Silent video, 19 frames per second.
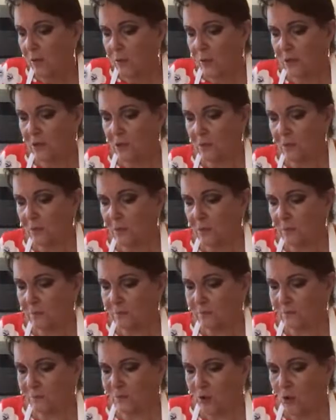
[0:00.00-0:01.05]
when they're in
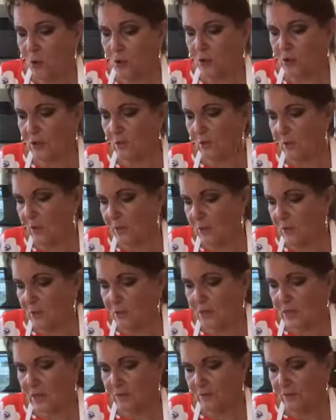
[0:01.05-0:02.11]
the
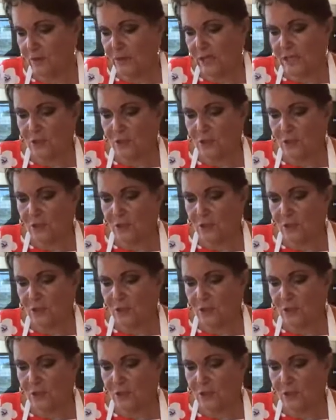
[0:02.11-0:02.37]
oven,